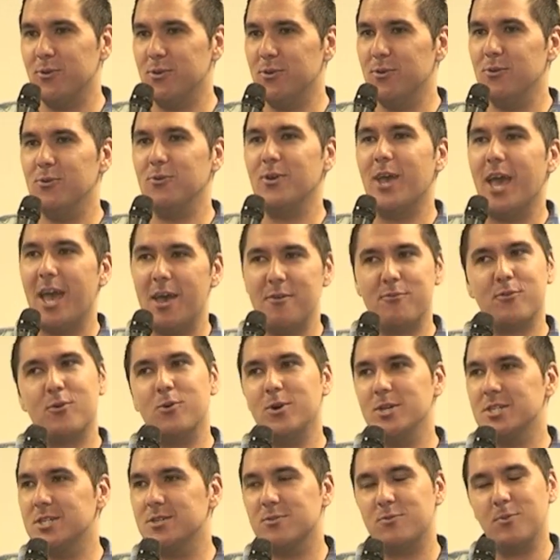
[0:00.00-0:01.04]
you have
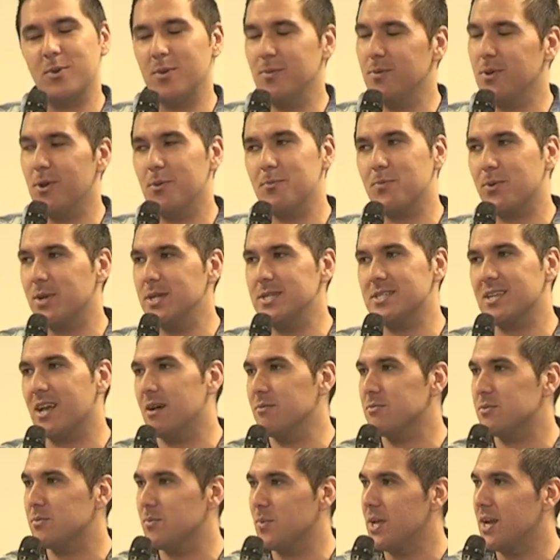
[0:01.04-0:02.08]
questions for me, please
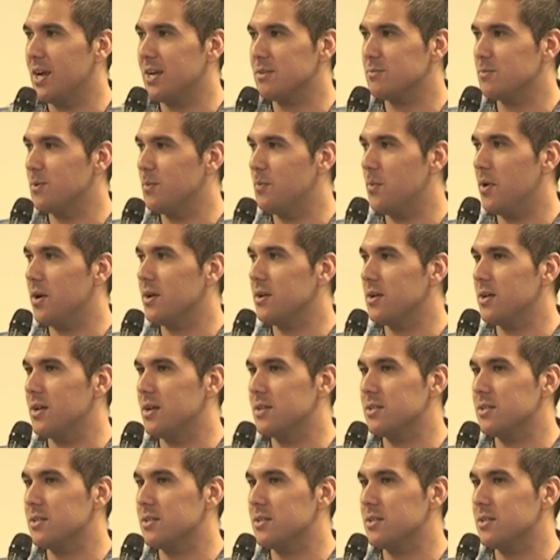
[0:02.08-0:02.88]
come to me and ask me about it.